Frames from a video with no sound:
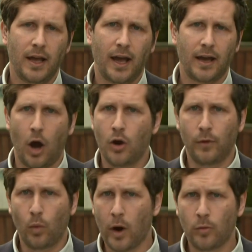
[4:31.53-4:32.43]
Uh,
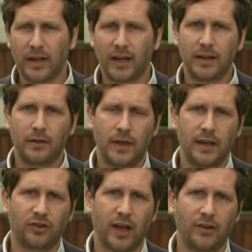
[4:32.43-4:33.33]
overwhelmingly, the
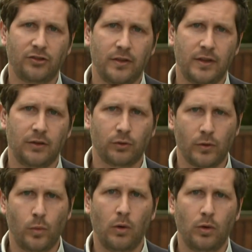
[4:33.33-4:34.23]
education sector
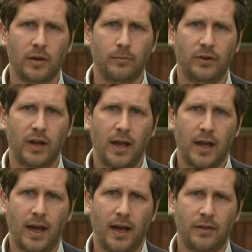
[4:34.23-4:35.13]
has welcomed
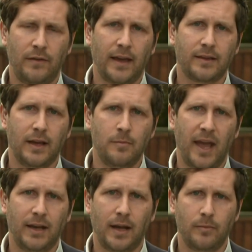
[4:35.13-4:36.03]
uh, the vaccine
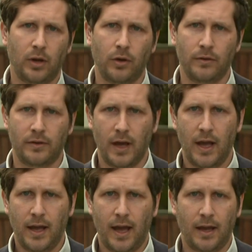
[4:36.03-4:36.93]
mandate because
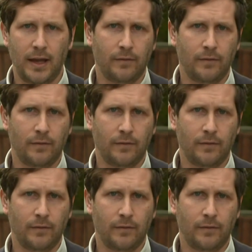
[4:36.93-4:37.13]
uh,